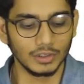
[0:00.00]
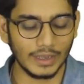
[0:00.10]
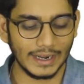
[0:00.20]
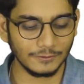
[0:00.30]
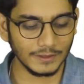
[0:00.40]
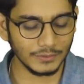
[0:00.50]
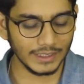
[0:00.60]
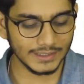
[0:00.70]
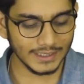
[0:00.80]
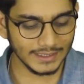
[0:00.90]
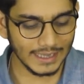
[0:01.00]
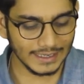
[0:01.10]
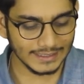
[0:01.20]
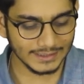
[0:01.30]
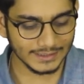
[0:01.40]
So at first we are checking
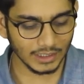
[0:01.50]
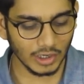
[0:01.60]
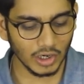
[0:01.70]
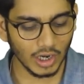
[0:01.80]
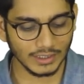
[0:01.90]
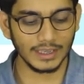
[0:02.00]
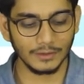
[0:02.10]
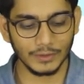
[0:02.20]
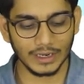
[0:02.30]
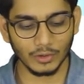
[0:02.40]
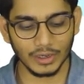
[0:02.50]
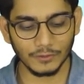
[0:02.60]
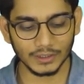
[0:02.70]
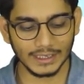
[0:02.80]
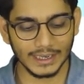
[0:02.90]
that h is null or not, then we are going
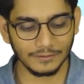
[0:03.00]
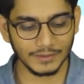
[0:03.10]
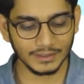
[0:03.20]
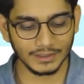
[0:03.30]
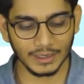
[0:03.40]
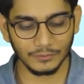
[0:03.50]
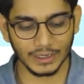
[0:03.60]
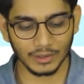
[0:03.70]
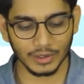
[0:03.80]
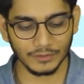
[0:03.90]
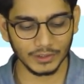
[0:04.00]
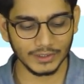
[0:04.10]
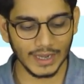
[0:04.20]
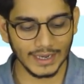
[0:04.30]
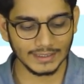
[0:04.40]
for the left, then we are going for
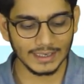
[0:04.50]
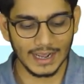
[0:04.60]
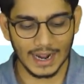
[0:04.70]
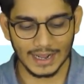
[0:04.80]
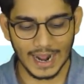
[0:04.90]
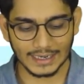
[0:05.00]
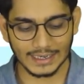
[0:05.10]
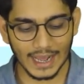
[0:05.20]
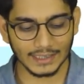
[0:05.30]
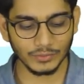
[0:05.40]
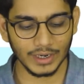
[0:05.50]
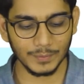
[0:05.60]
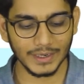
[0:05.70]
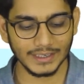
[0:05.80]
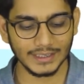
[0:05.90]
the right, and at last we
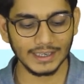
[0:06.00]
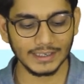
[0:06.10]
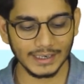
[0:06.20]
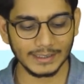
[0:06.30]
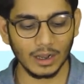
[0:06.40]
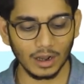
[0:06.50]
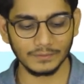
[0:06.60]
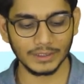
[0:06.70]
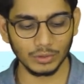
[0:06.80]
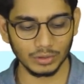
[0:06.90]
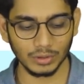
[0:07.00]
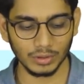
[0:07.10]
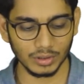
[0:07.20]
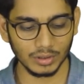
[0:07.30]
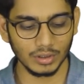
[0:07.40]
are printing the data of the root
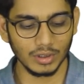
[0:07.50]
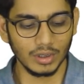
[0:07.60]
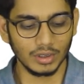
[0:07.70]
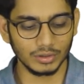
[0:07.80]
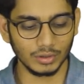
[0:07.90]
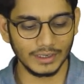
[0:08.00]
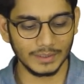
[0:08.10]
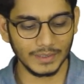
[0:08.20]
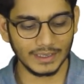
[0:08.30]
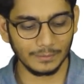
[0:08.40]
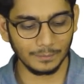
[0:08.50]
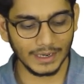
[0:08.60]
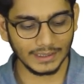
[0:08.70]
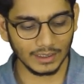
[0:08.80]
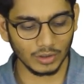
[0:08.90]
node. So let me
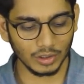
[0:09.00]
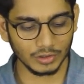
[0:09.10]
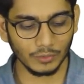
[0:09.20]
compile the code.